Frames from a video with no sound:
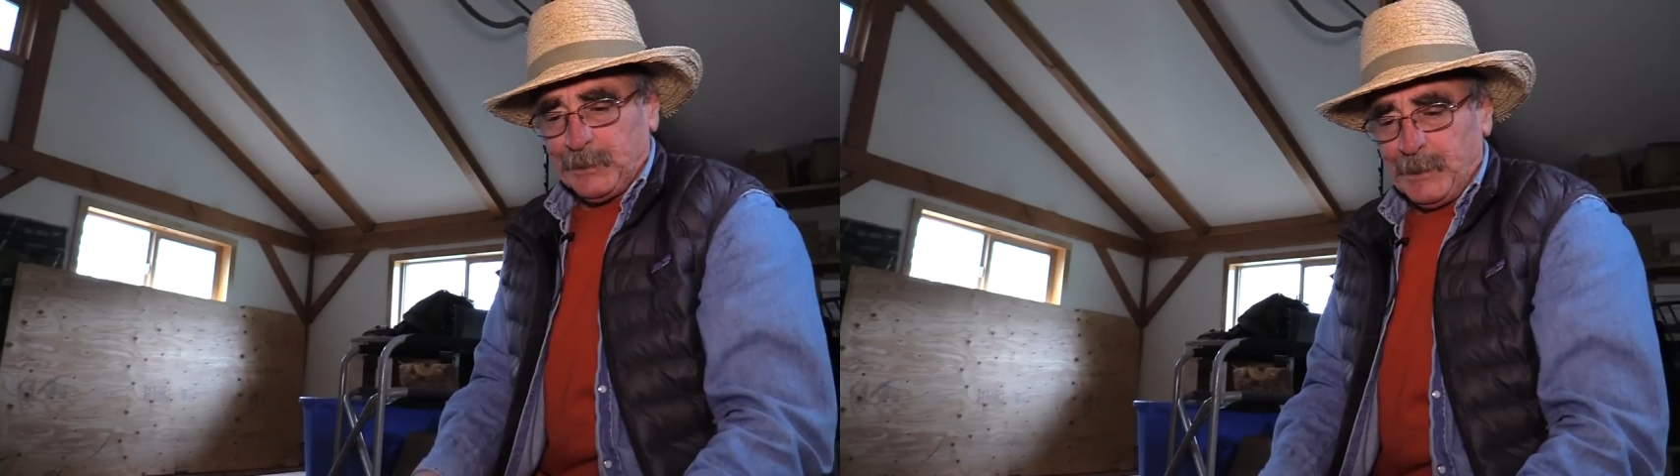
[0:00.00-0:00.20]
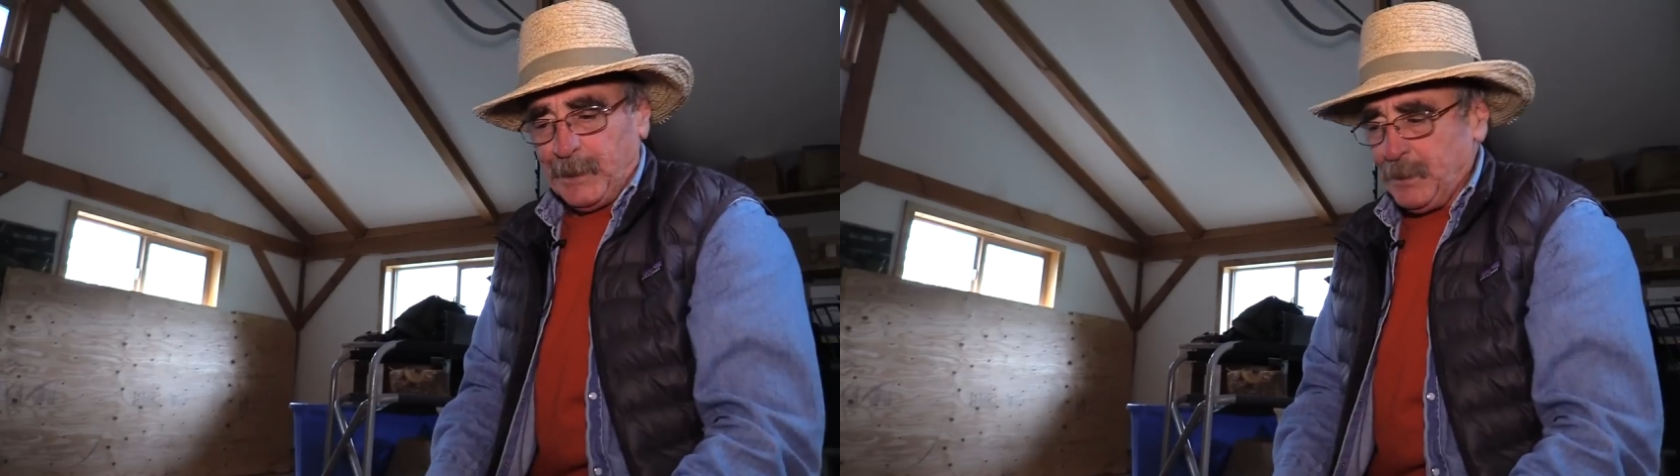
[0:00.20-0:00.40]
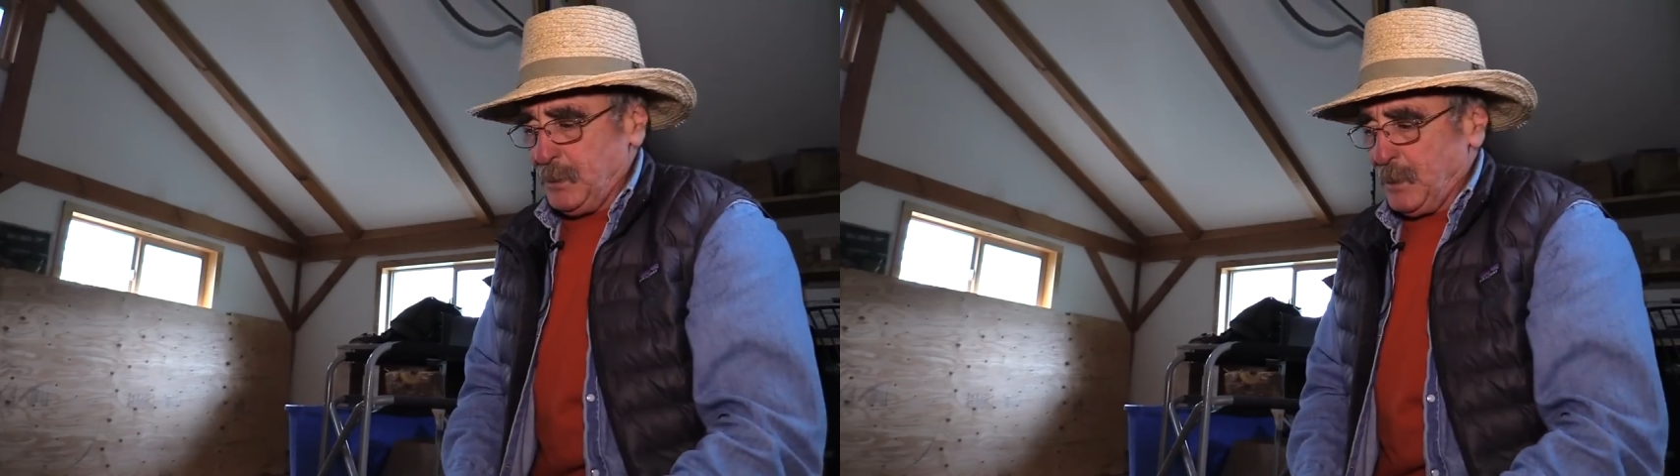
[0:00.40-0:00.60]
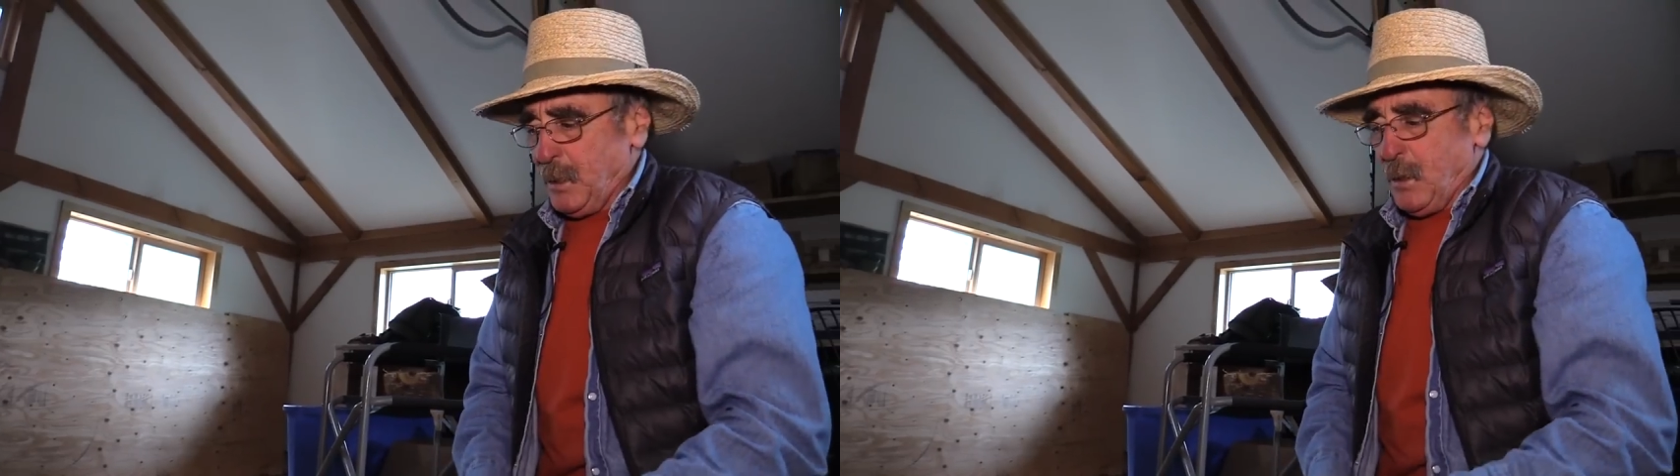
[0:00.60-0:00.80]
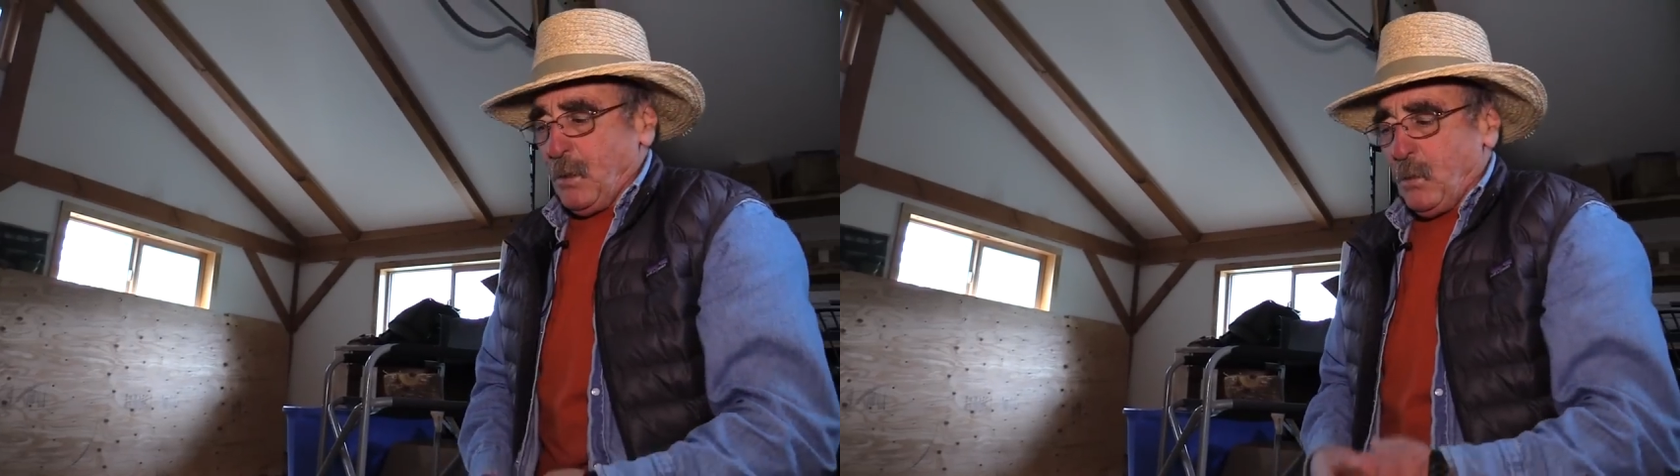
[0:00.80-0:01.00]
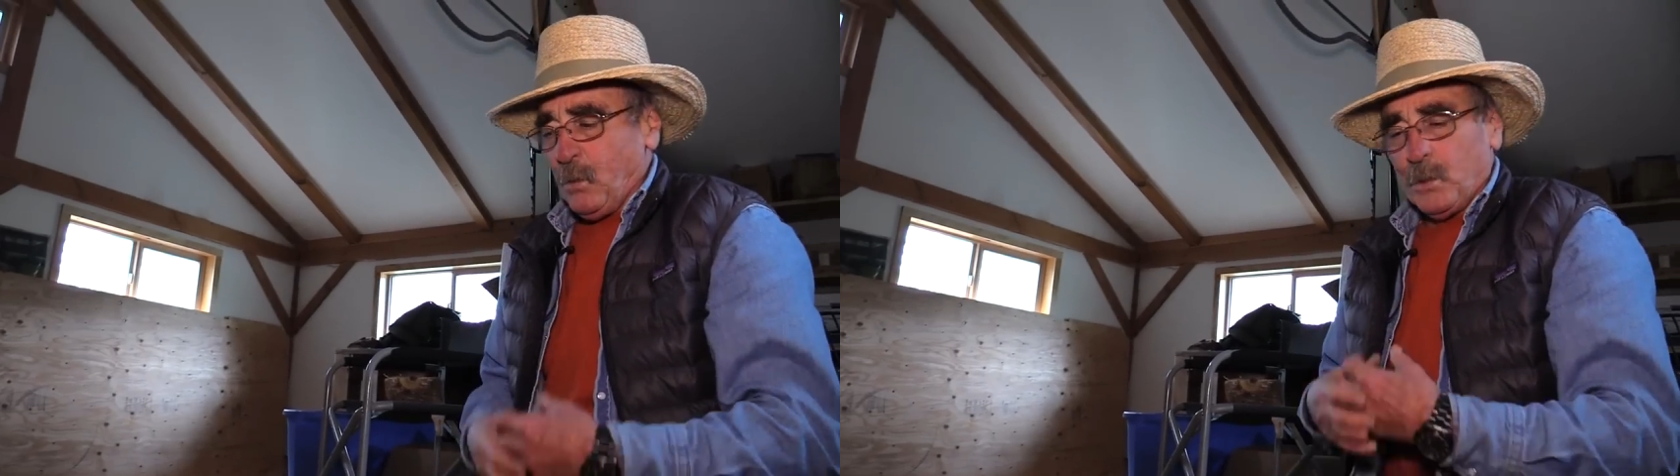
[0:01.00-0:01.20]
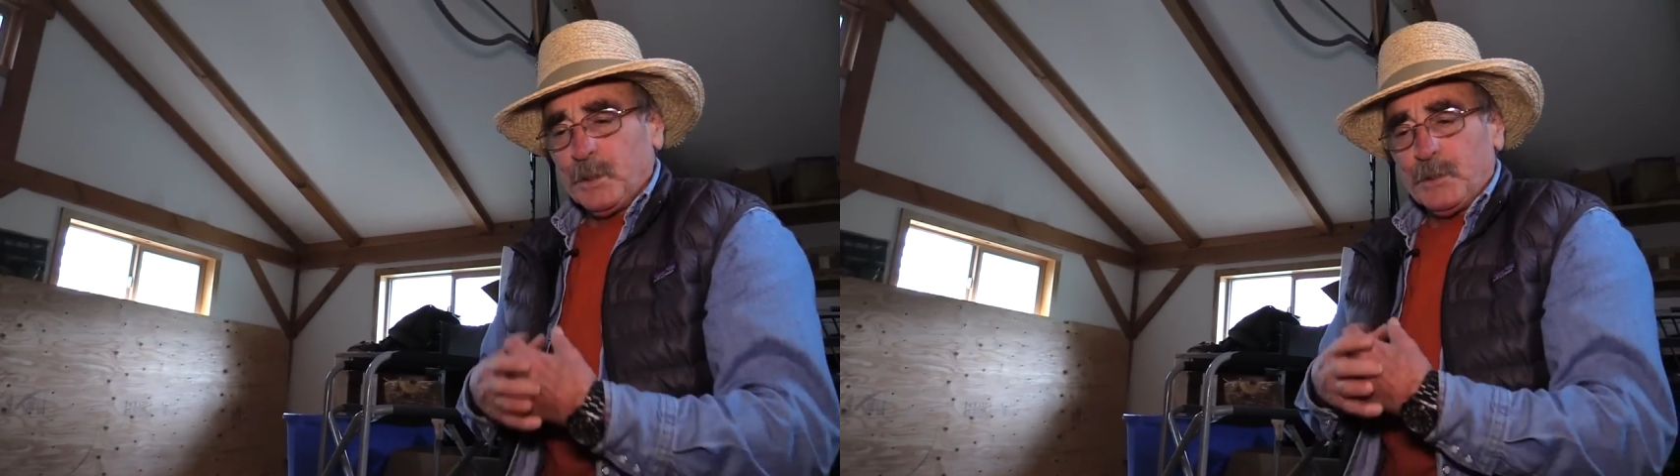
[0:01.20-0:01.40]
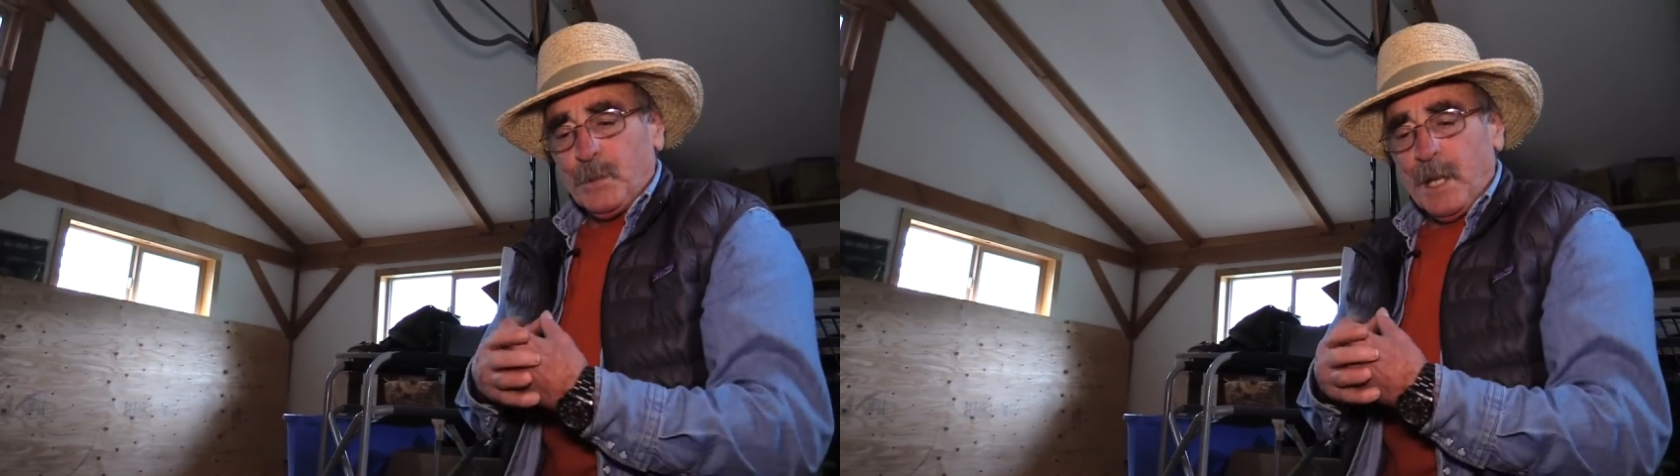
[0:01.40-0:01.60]
in there, or
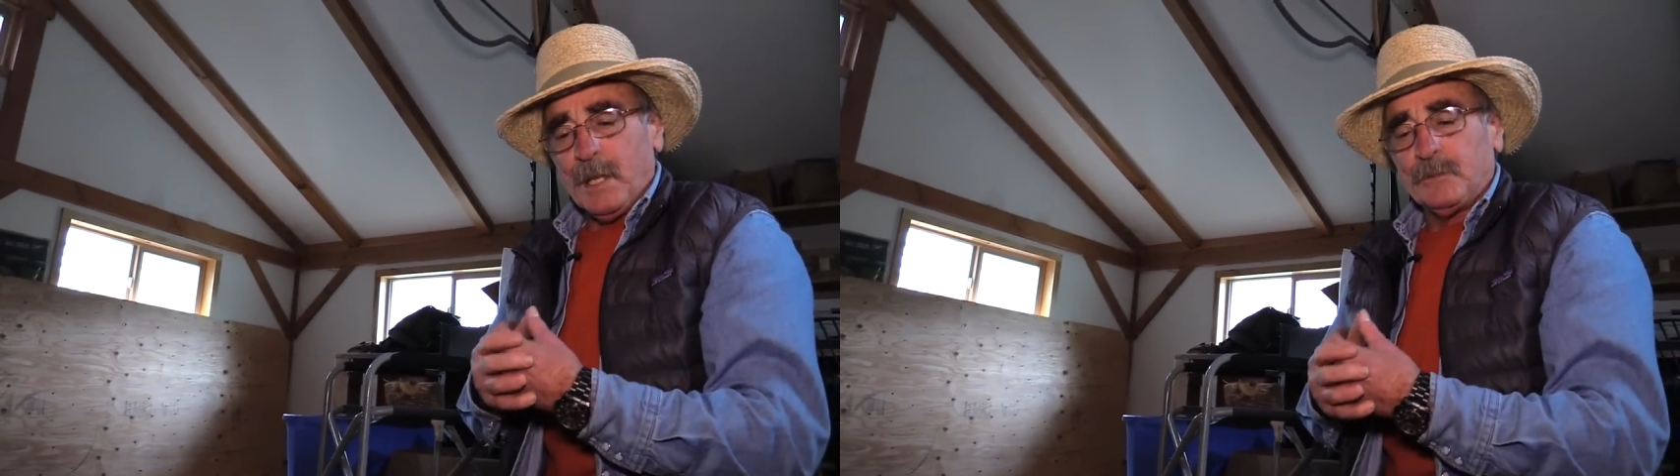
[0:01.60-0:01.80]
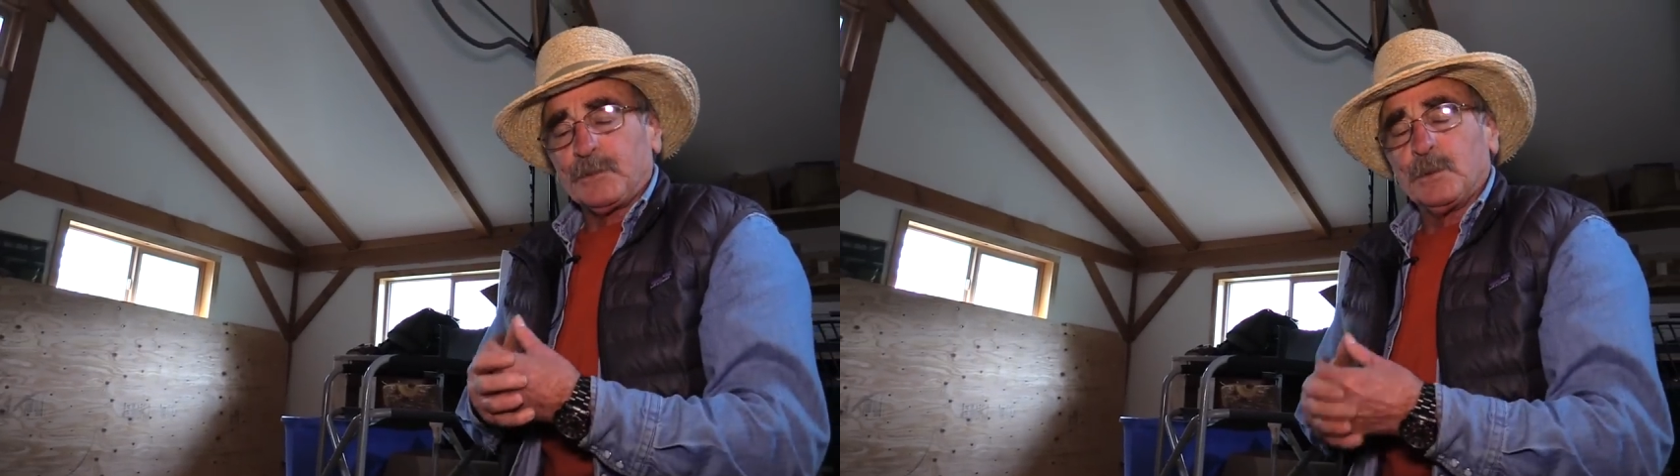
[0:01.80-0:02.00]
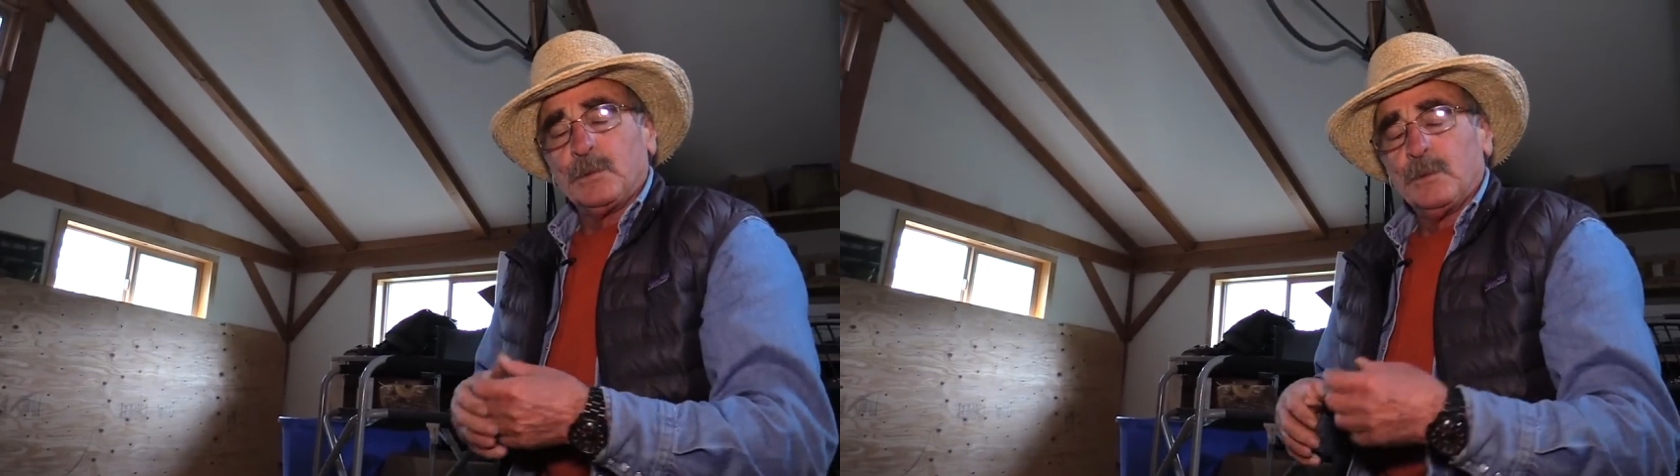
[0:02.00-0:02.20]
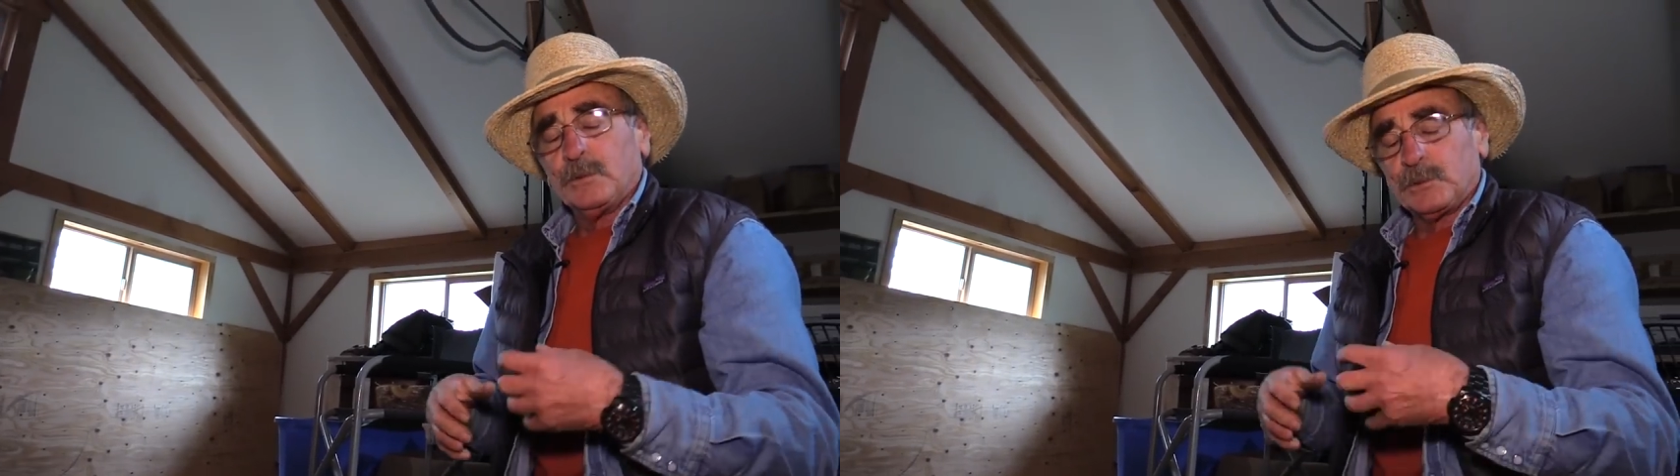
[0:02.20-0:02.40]
you have to